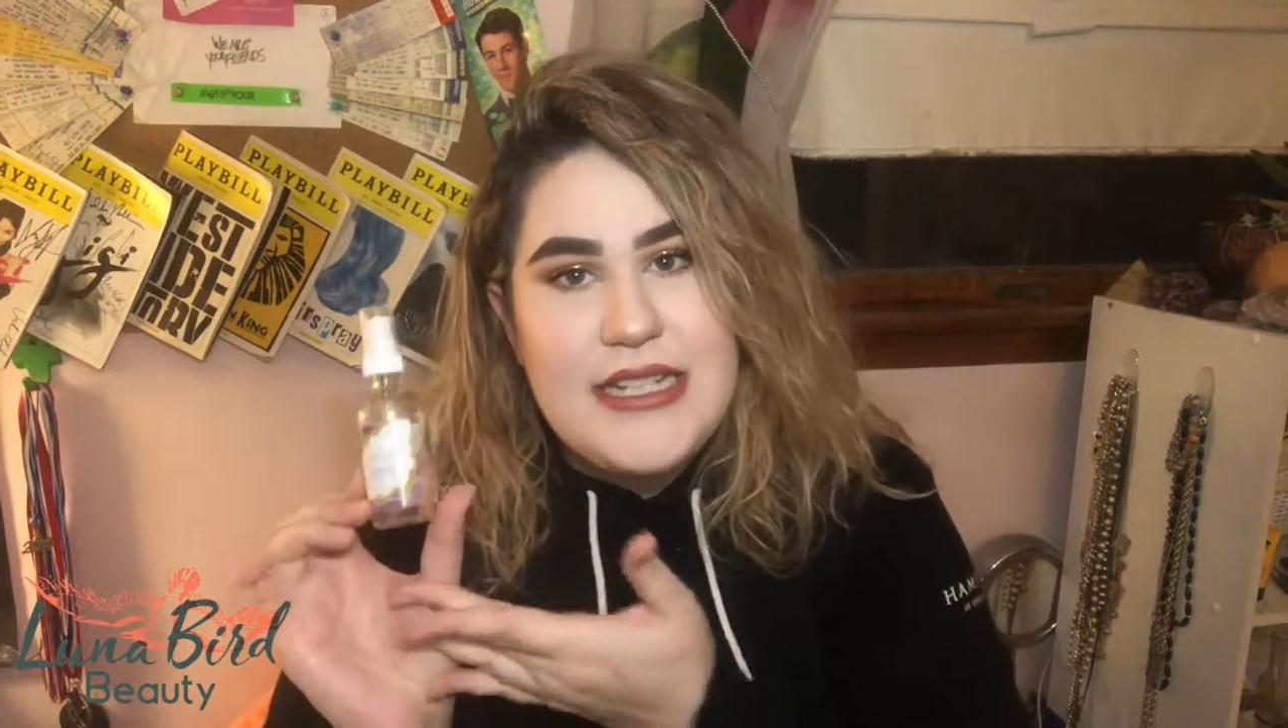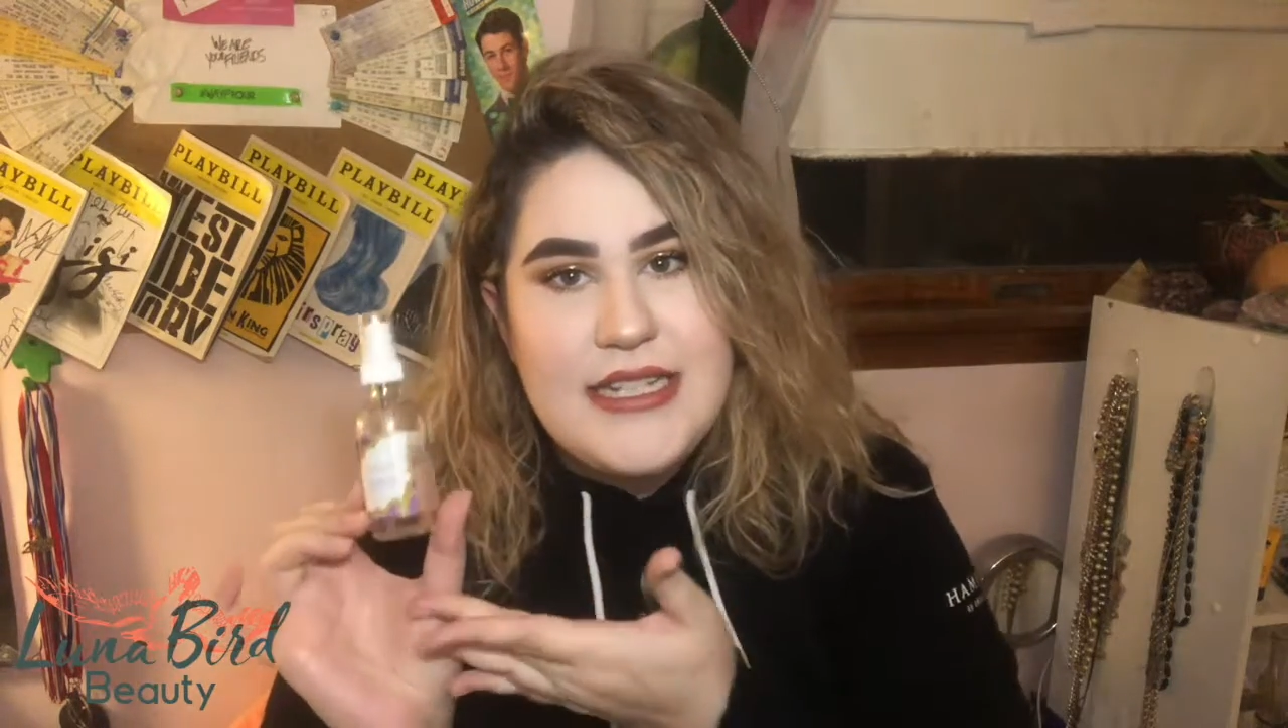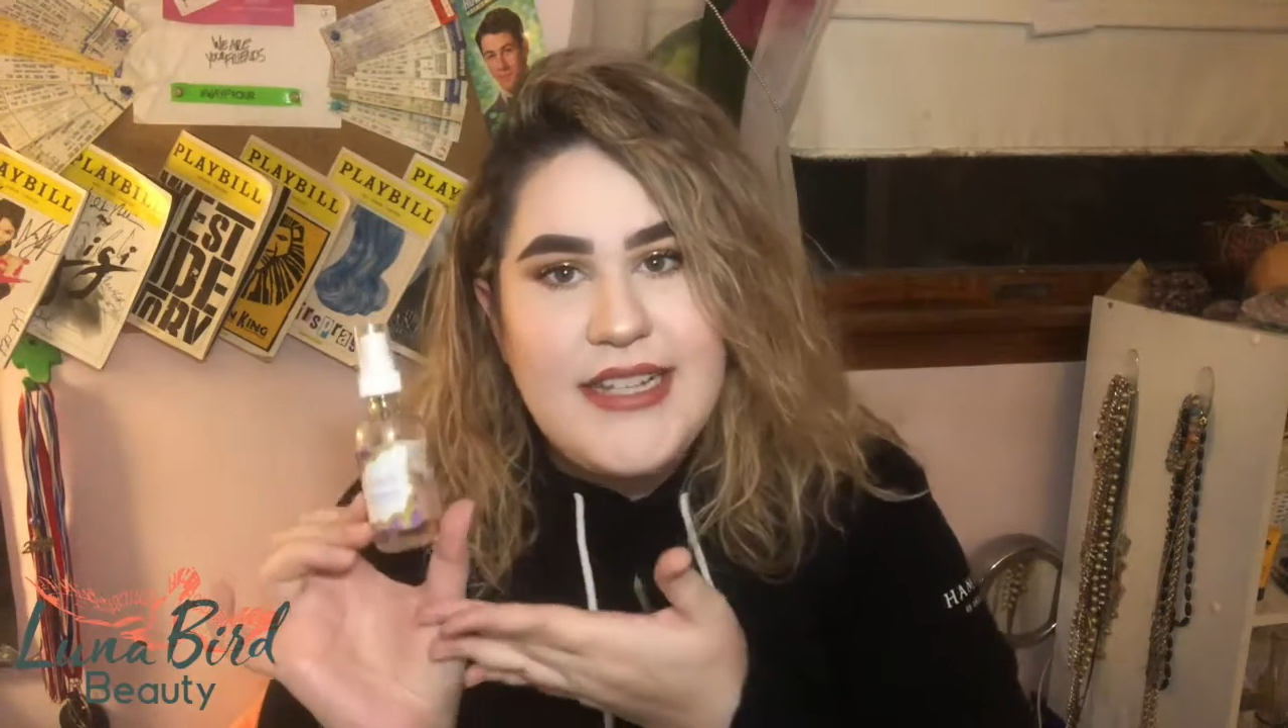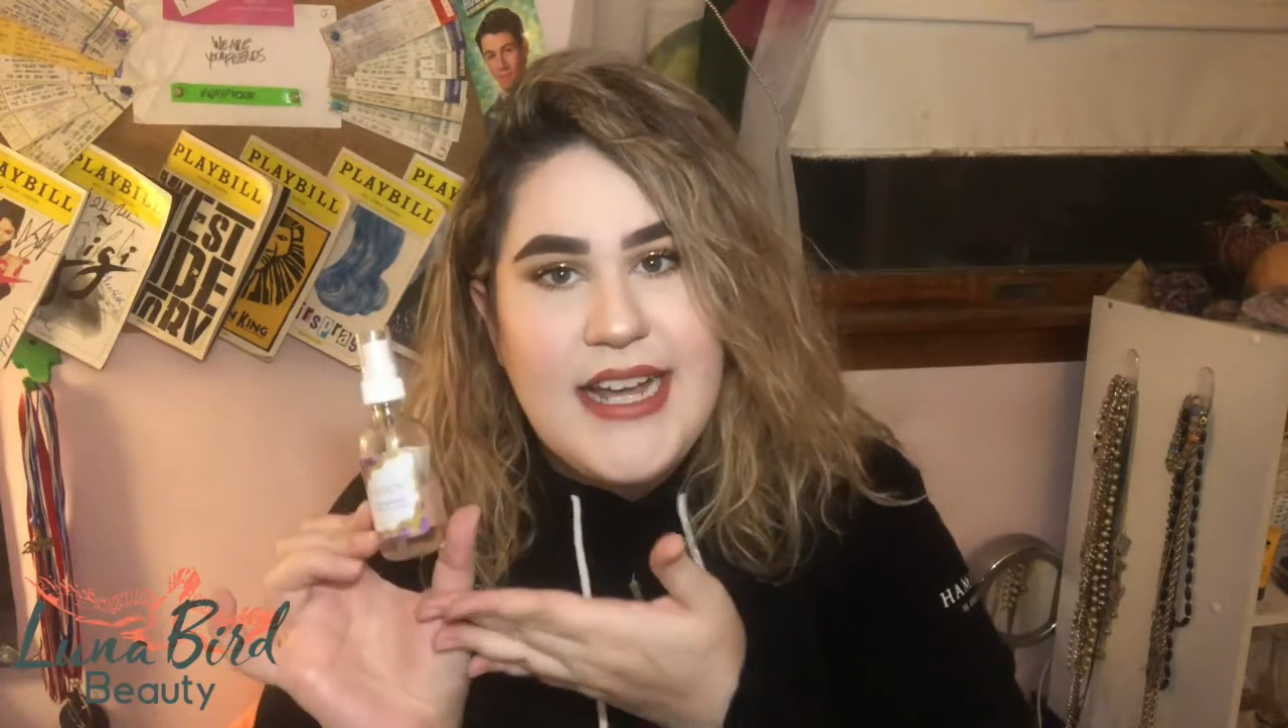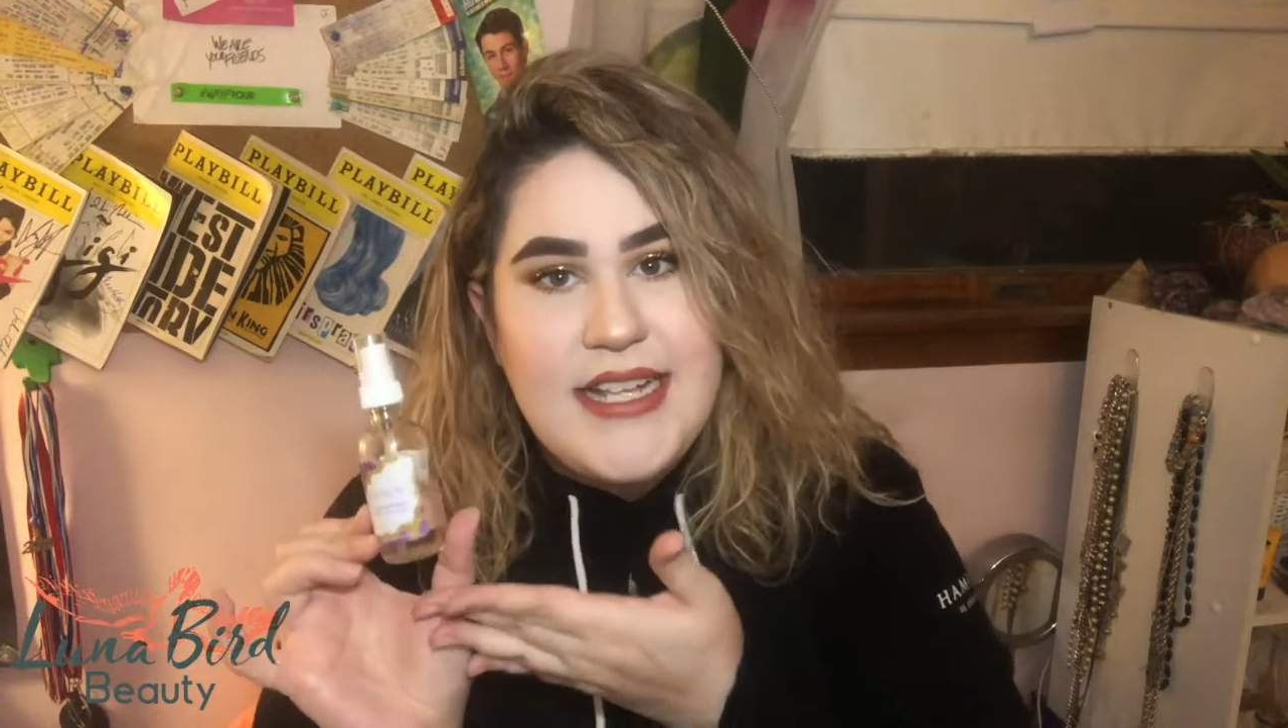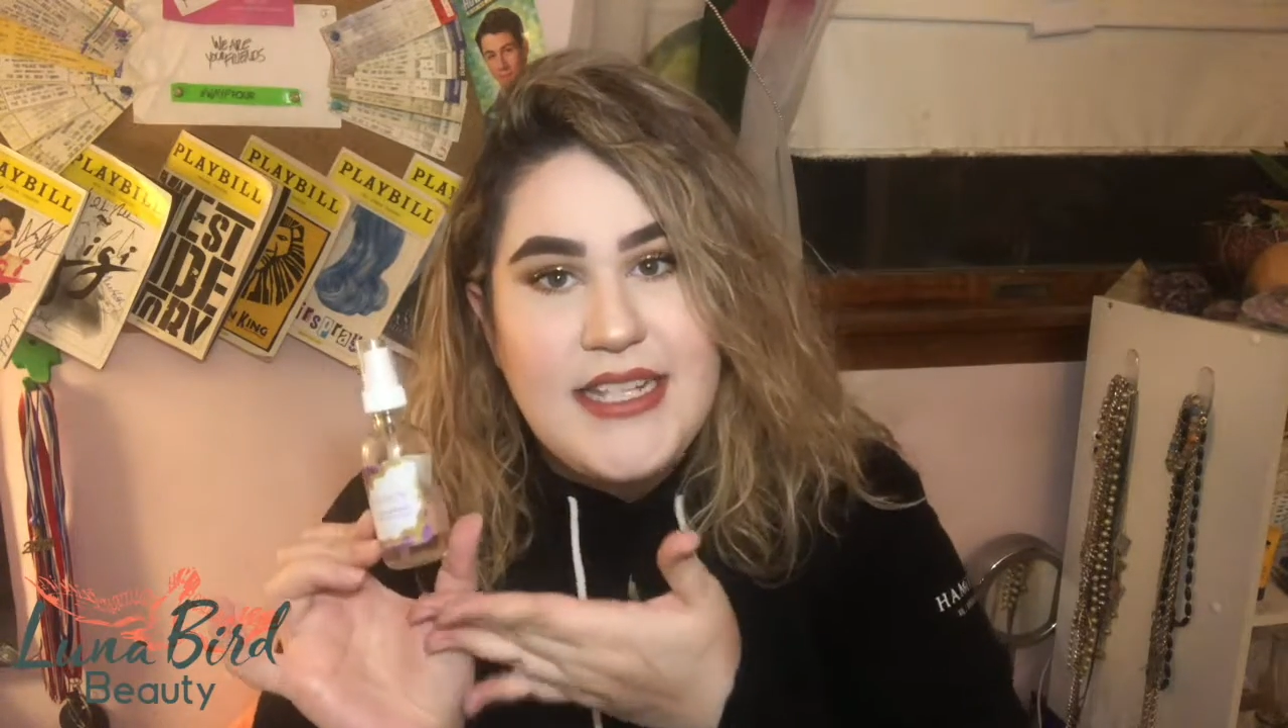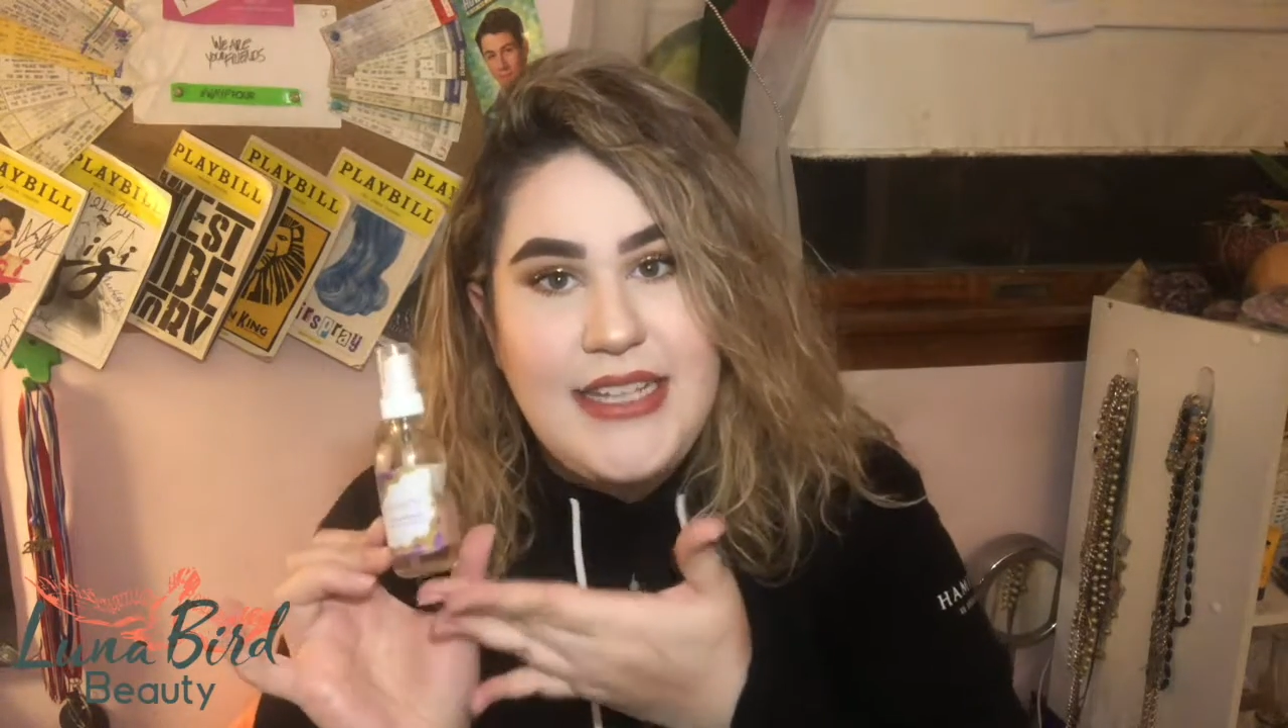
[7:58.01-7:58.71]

it's a nice